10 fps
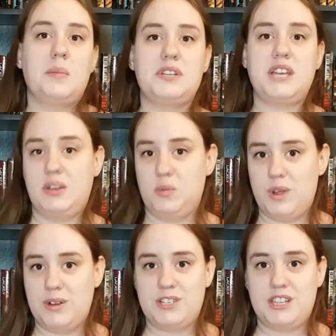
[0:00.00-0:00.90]
Number 10,
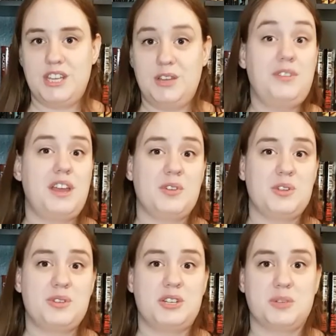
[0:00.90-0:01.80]
weirdest thing you've ever
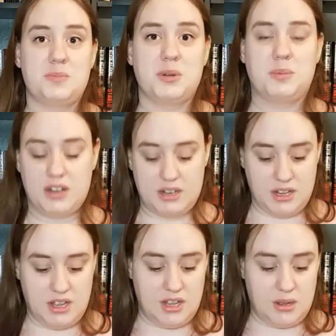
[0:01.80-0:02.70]
used as a bookmark.
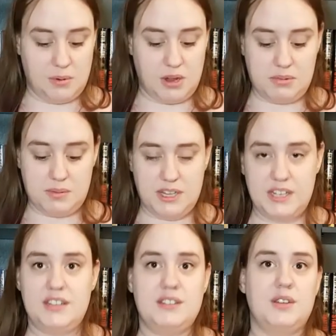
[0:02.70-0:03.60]

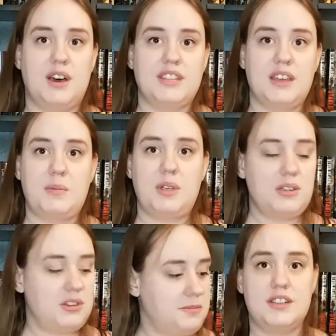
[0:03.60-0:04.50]
Probably not that
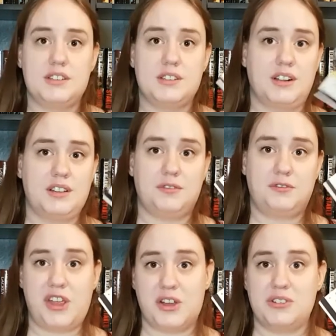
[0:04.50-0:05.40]
weird. This is called a
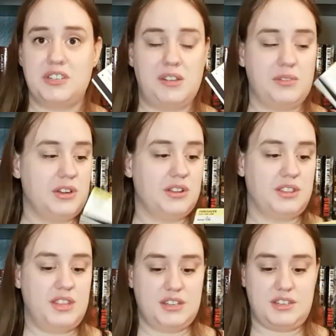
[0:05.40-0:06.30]
Fair Saver.
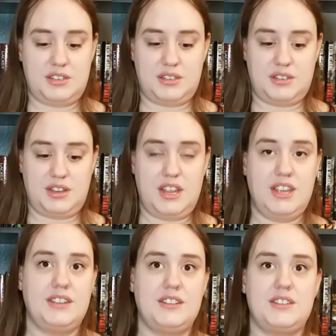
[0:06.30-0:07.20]
This
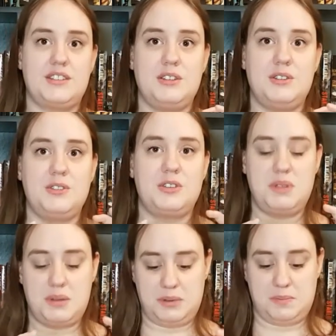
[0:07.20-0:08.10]
is, you used to
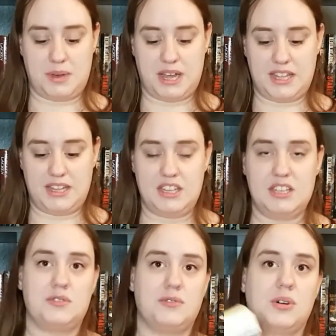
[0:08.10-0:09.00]
be able to buy
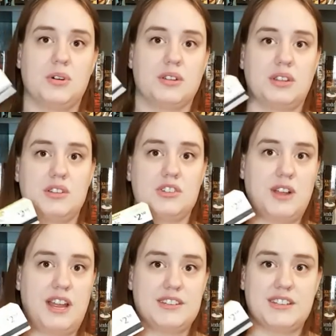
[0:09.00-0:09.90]
these for the
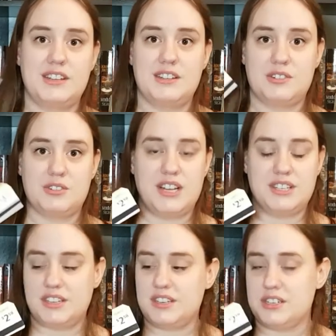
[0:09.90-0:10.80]
TransLink
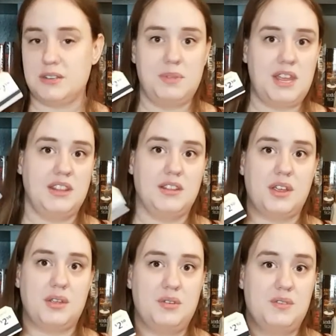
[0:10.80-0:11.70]
transit system in the
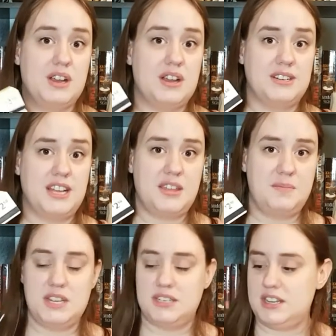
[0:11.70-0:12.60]
Vancouver area in
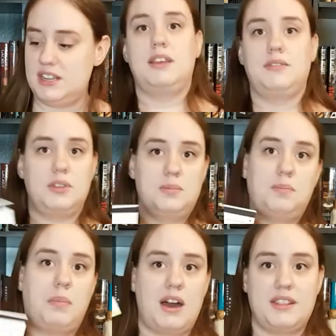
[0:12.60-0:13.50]
BC. If you
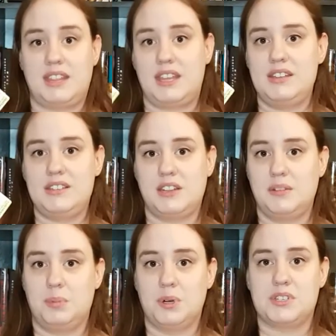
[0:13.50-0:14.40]
bought these
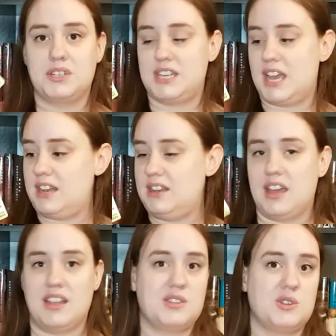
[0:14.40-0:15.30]
in books of 10
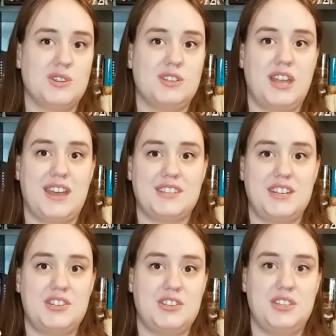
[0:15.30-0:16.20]
at certain gas
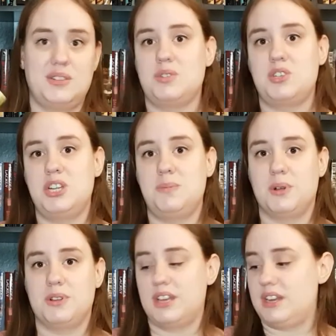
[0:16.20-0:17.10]
stations, it was
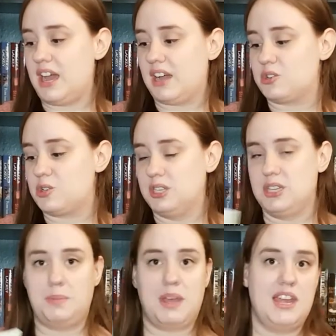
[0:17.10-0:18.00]
cheaper than
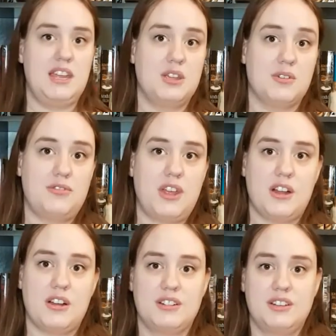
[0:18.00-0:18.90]
actually paying your
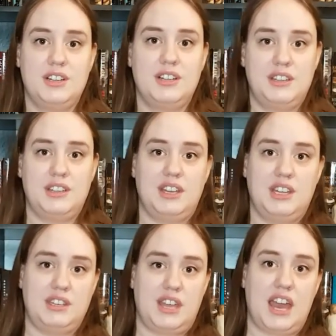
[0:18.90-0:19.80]
fare
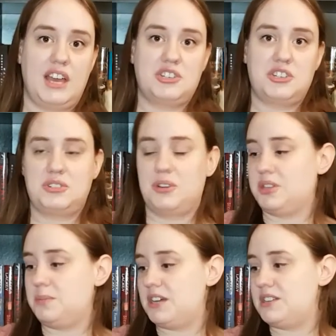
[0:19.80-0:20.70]
in cash
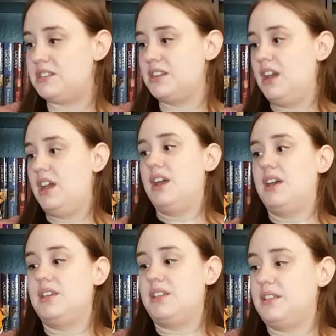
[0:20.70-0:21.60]
on the bus.
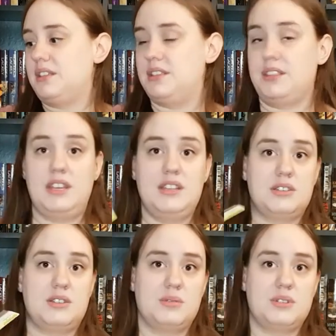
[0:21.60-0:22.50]

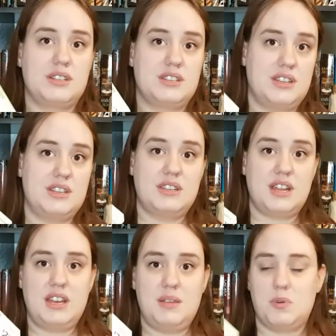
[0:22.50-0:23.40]
These don't exist
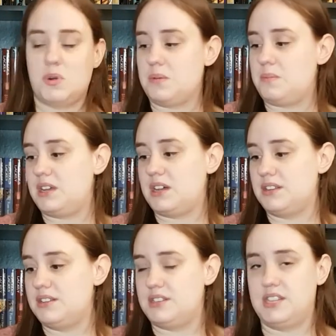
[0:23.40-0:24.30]
anymore
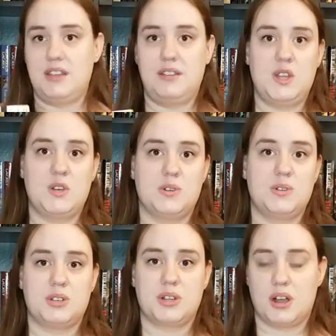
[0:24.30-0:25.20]
because they
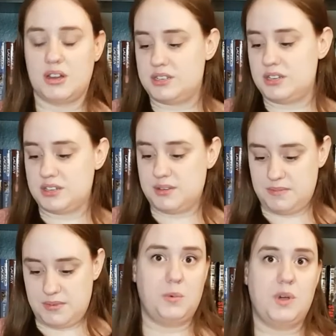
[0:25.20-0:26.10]
introduced a card
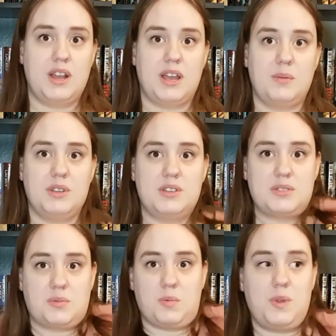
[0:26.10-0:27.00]
system. When I
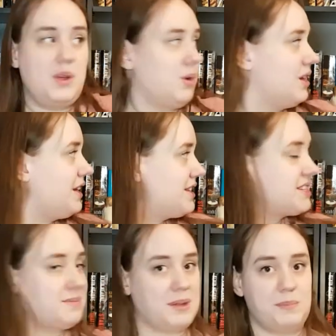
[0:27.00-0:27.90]
was
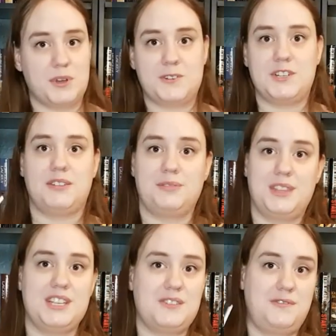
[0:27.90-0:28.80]
reorganizing my bookshelf,
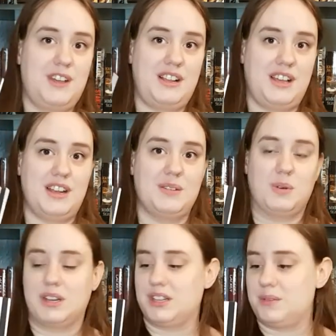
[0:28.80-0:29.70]
this fell out of
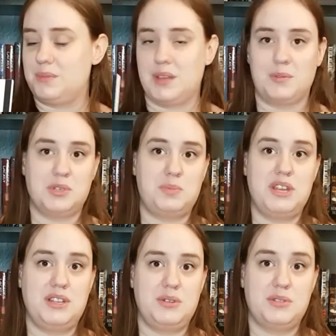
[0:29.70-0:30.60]
one of them. It was
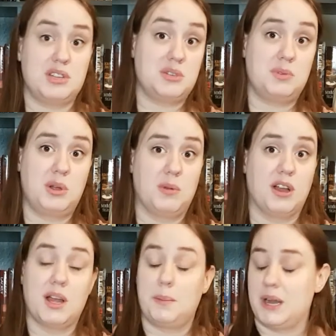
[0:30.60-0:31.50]
being used as a
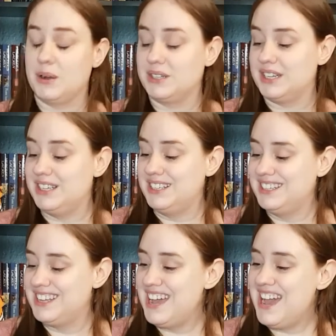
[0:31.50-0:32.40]
bookmark, apparently.
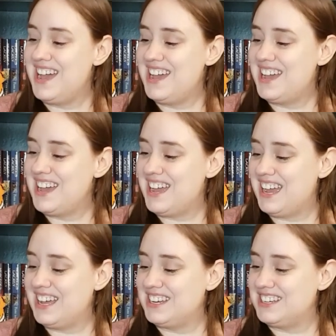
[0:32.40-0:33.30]

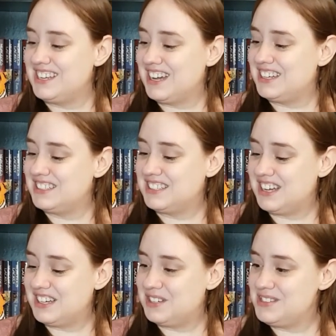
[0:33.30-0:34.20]
And
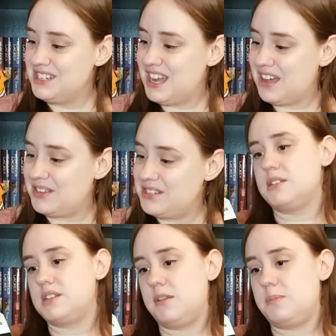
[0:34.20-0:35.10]
kind of cool to have it. The
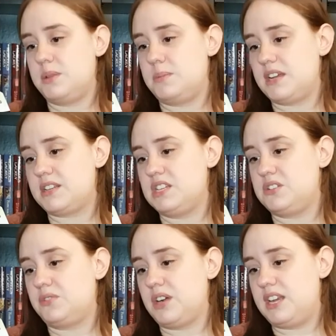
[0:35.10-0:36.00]
stamp on the back
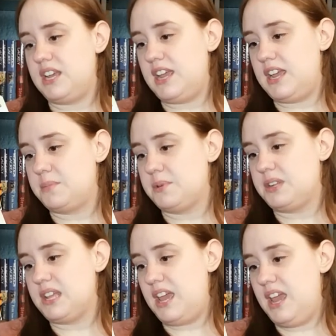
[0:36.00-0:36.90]
says Friday,
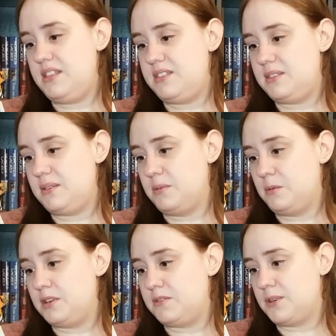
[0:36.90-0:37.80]
April 8th,
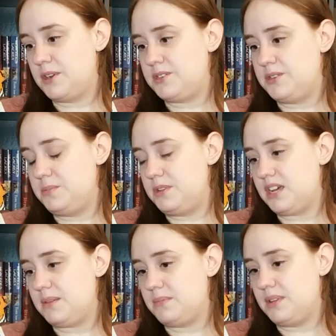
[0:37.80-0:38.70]
1:42
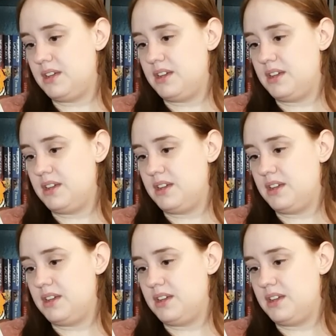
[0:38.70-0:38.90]
p.m.